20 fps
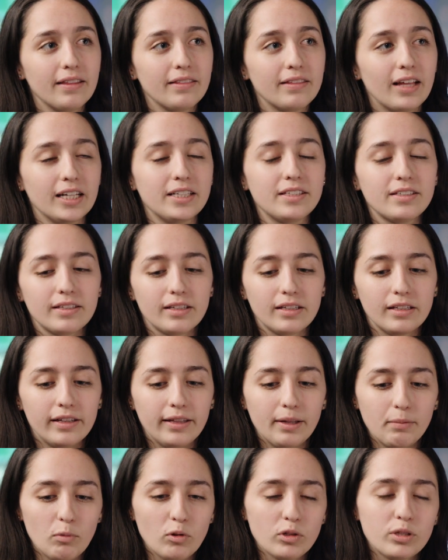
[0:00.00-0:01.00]
that's
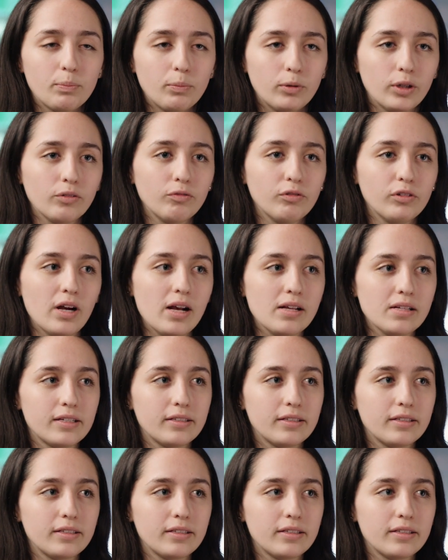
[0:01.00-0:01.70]
the most important for us.